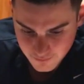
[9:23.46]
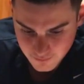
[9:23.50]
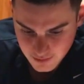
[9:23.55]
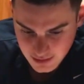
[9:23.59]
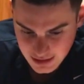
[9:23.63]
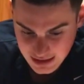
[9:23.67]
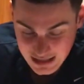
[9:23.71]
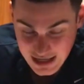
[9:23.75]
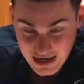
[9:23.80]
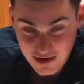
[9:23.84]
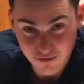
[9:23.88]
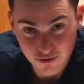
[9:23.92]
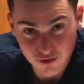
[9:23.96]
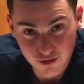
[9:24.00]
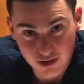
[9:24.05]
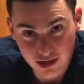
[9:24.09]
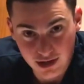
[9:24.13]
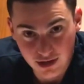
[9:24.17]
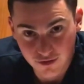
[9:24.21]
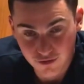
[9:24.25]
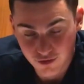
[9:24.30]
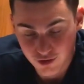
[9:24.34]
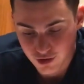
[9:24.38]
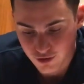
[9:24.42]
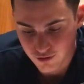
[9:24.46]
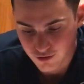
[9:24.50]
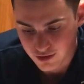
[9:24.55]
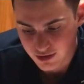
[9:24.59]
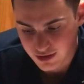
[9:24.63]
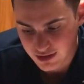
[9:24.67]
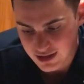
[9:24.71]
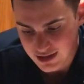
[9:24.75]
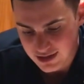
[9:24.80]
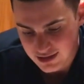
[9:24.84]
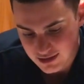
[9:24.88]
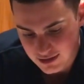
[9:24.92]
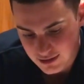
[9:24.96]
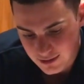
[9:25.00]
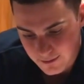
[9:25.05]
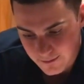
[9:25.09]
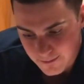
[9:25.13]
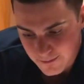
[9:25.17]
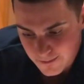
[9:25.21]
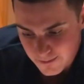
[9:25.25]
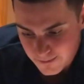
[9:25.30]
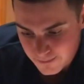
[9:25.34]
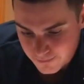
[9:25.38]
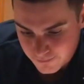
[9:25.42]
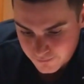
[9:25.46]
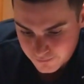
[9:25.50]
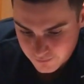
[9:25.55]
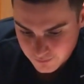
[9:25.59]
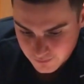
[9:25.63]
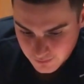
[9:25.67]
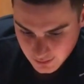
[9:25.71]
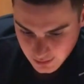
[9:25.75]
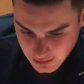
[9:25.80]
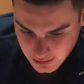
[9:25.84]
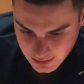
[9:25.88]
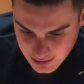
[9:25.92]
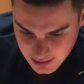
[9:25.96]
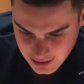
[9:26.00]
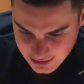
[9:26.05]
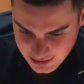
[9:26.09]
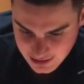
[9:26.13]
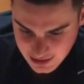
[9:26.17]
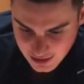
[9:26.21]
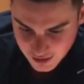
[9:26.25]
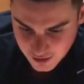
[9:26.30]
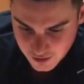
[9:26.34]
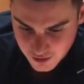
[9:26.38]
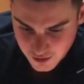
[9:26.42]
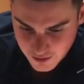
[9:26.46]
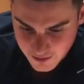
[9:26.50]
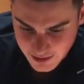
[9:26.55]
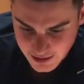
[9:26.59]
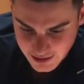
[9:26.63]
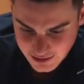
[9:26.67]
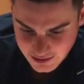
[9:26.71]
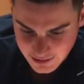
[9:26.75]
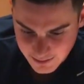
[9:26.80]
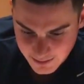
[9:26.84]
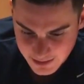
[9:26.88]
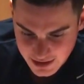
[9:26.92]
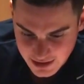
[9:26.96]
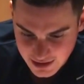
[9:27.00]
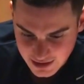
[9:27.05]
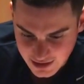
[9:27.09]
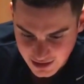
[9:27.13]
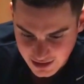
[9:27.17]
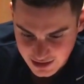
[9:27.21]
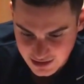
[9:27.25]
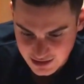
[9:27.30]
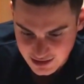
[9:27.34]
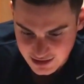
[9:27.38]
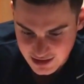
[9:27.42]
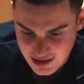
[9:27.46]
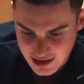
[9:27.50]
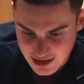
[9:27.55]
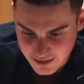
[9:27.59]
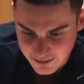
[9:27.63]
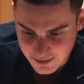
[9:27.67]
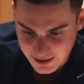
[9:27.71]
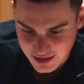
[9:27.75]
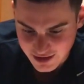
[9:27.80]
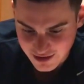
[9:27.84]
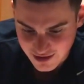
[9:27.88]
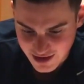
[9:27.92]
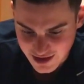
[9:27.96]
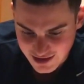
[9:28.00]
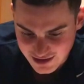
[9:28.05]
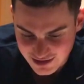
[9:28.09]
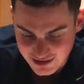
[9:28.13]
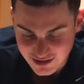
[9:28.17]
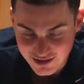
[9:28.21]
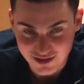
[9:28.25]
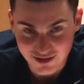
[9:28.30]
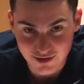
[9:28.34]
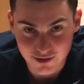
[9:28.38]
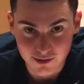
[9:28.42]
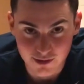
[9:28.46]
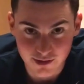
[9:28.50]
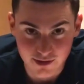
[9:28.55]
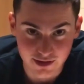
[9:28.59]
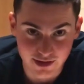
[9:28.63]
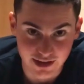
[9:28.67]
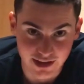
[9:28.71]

Then after you guys feel it release, it's kind of cool because I'm in like an anatomy class in school,